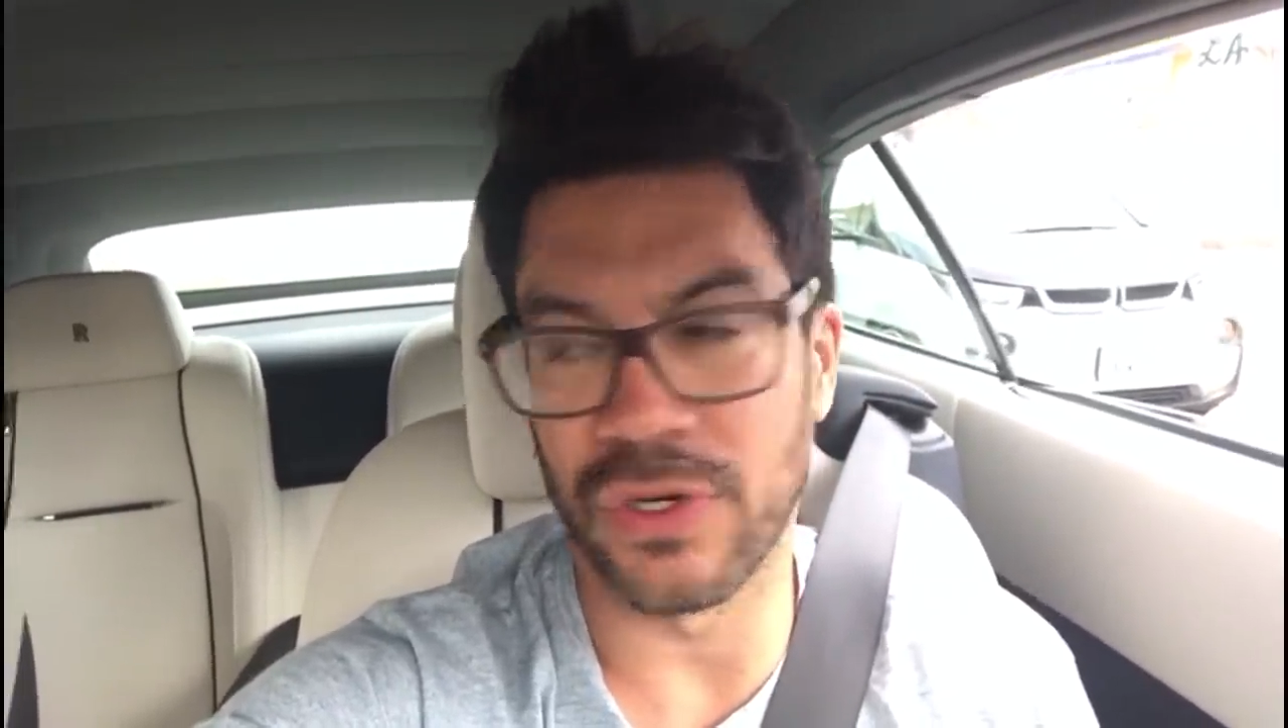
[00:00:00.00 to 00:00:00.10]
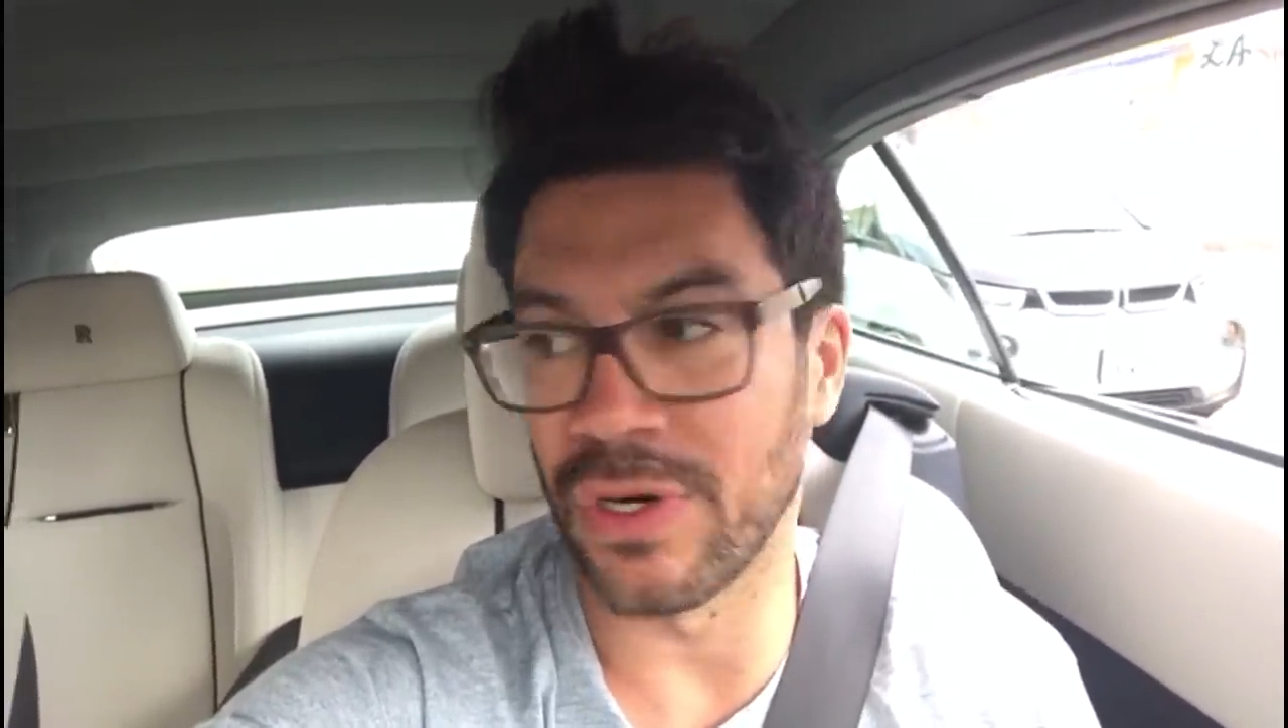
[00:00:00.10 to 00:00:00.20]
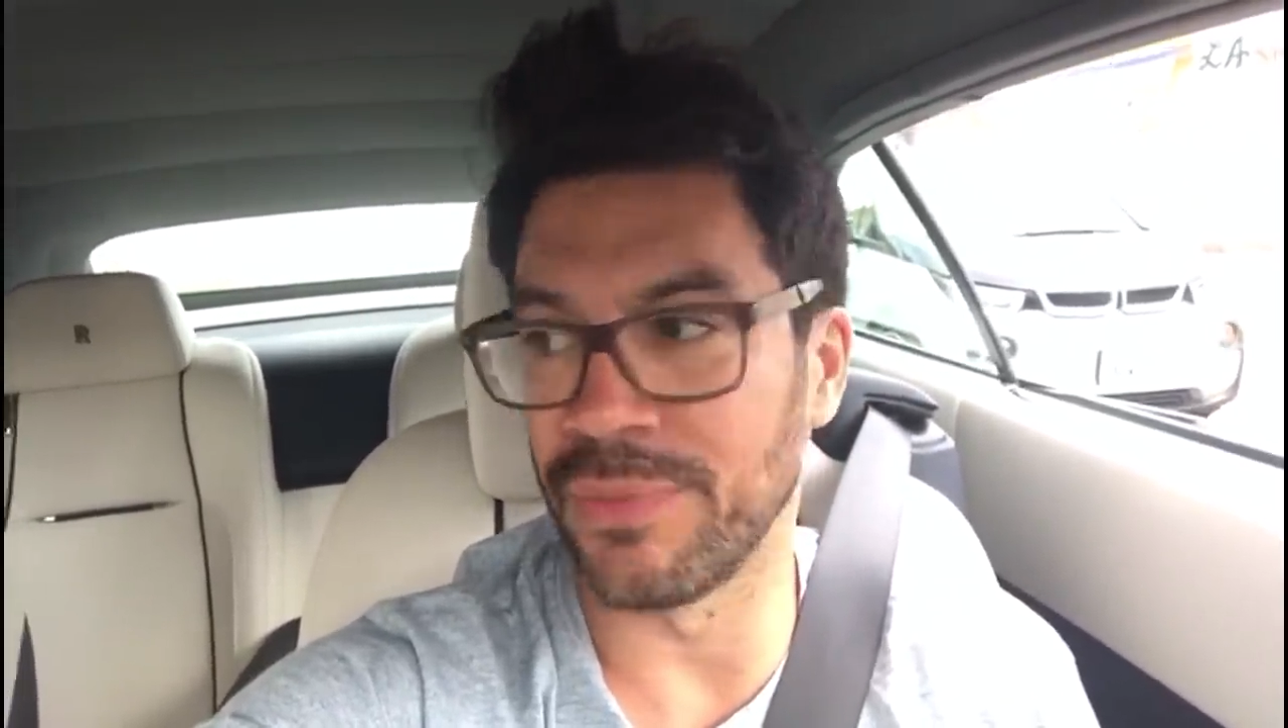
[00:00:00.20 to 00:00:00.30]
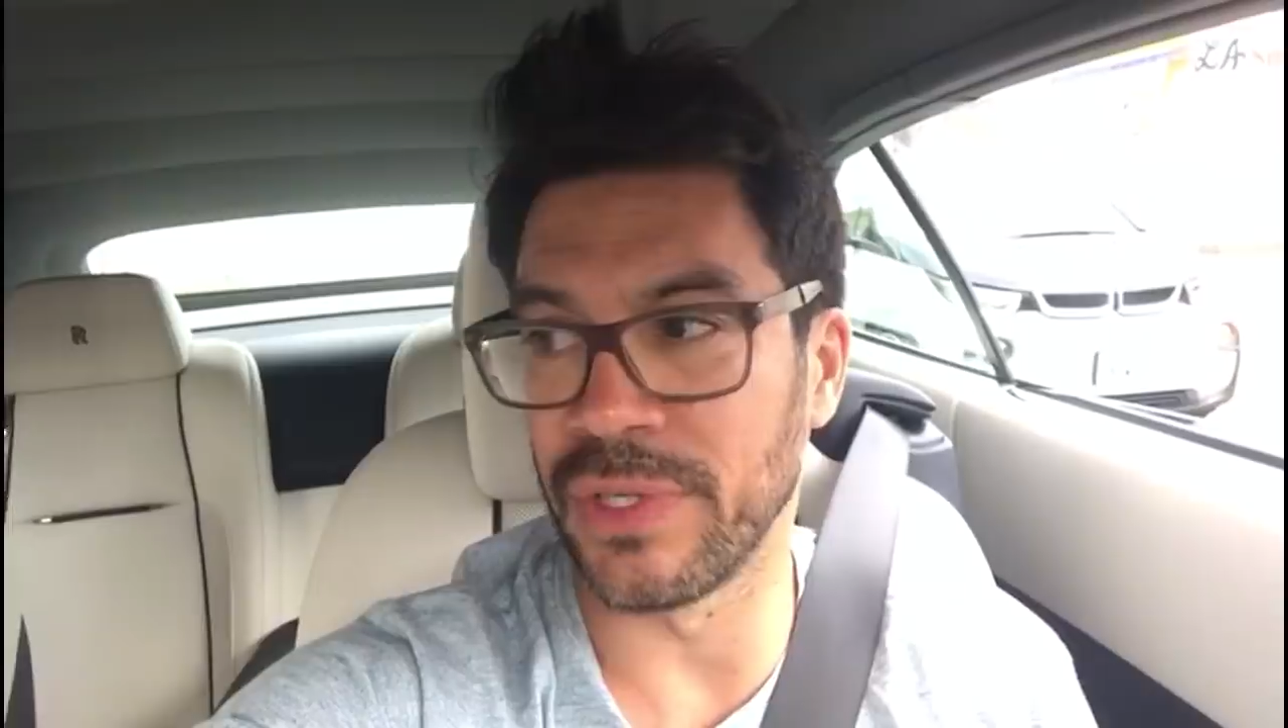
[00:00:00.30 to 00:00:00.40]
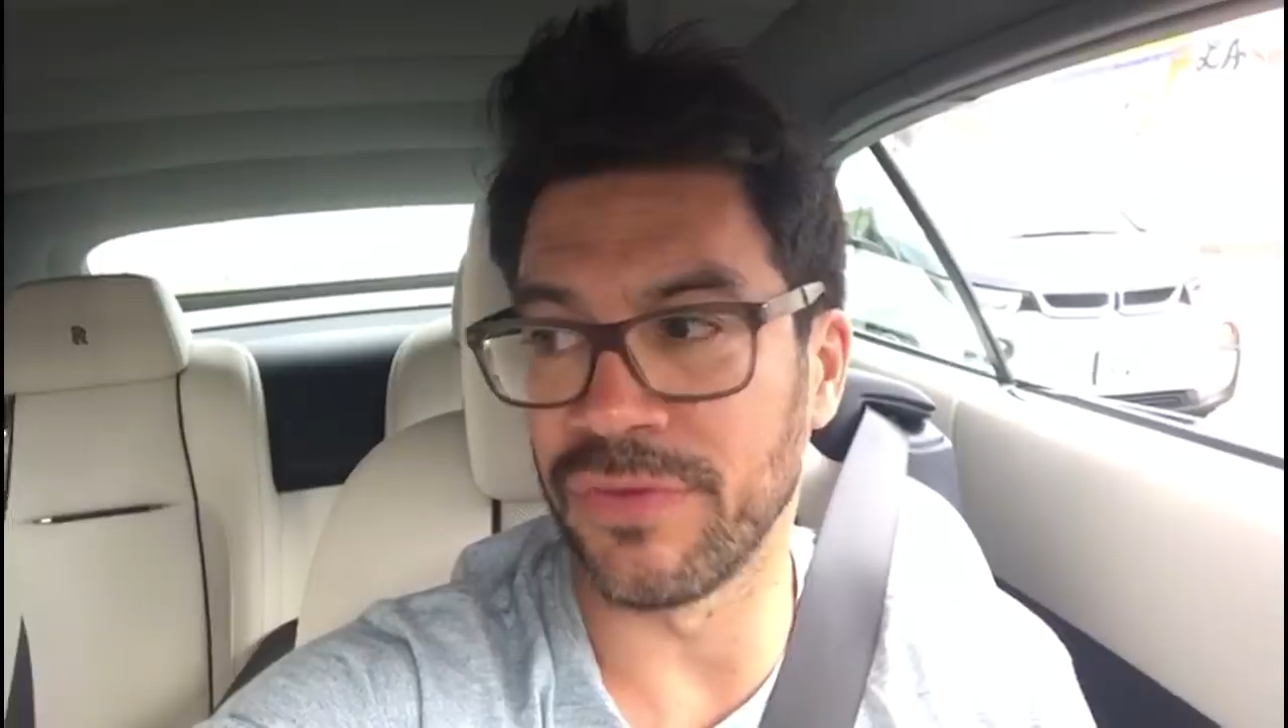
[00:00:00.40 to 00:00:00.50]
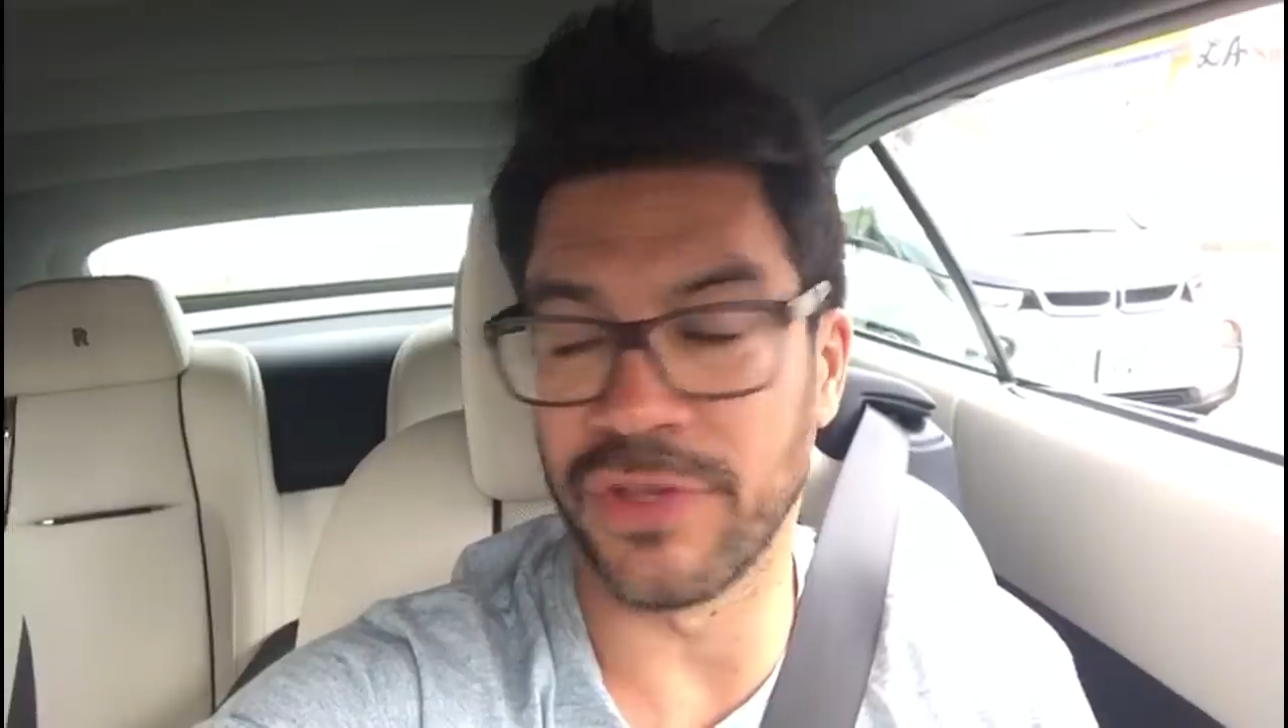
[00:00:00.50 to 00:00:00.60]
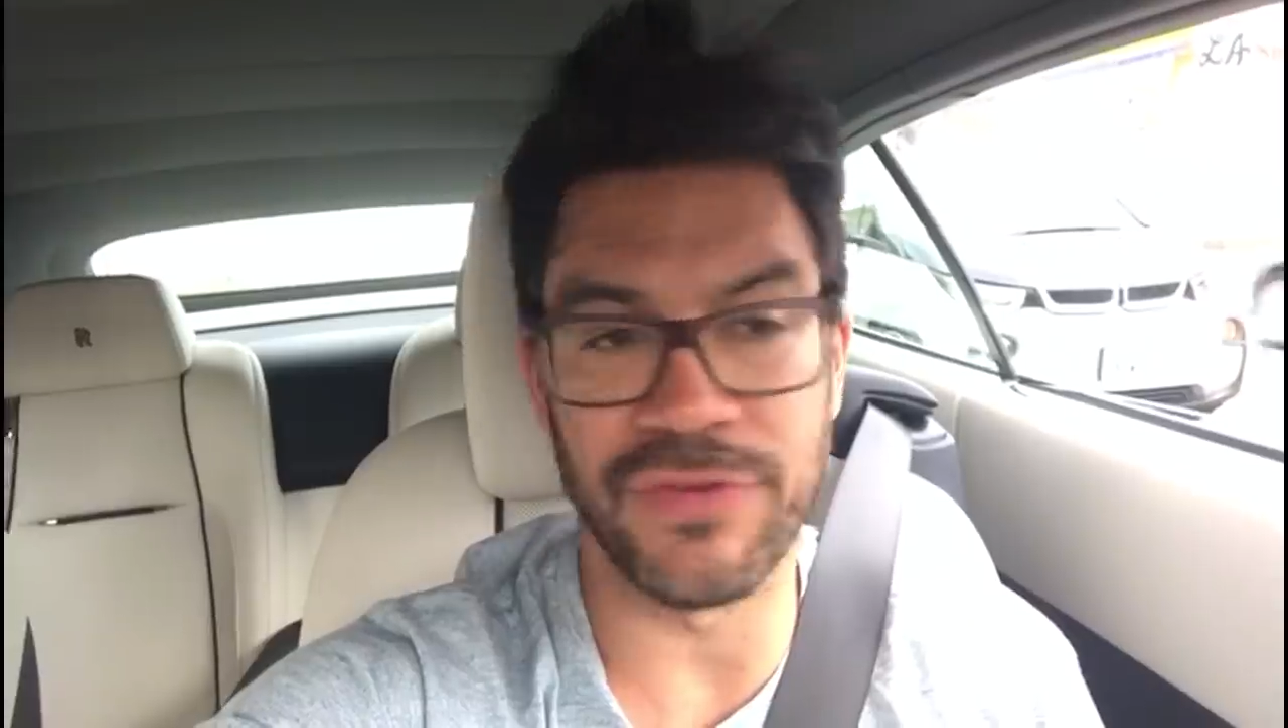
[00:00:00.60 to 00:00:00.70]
karma of